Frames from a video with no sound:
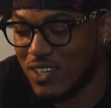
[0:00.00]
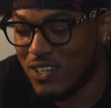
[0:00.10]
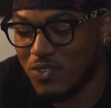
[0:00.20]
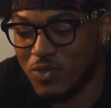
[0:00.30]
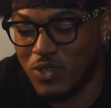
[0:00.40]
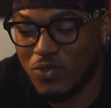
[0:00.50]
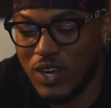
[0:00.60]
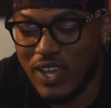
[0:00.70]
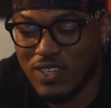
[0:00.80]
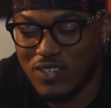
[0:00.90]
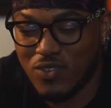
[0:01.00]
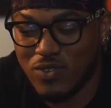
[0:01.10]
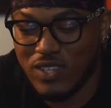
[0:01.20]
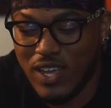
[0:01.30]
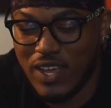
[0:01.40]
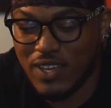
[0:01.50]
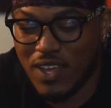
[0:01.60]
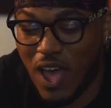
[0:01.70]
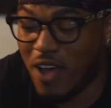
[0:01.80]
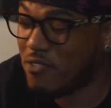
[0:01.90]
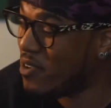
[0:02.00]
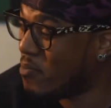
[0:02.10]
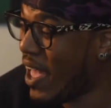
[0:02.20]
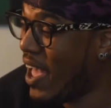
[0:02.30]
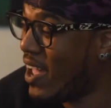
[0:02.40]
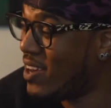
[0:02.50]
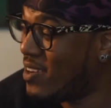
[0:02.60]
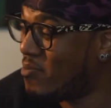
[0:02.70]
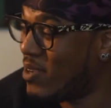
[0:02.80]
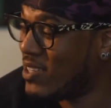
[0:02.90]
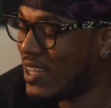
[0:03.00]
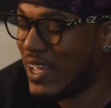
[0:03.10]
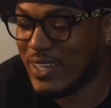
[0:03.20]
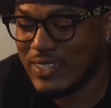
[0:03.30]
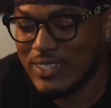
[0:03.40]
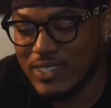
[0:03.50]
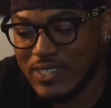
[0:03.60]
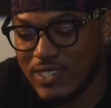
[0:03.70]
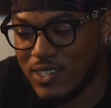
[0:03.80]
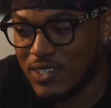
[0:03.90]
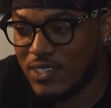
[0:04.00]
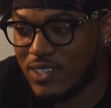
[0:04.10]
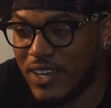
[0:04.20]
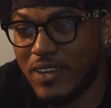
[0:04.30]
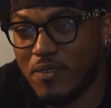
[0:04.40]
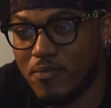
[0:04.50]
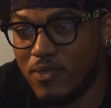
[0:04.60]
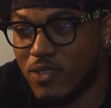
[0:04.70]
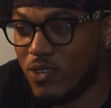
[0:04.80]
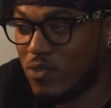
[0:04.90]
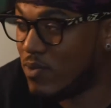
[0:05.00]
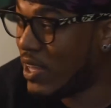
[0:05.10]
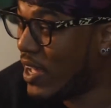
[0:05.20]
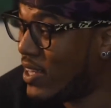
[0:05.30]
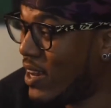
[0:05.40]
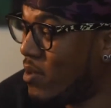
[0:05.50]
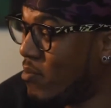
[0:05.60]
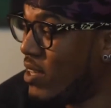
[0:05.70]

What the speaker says: We knew that, so it's like I feel bad. But it's like, damn, glad that ain't me.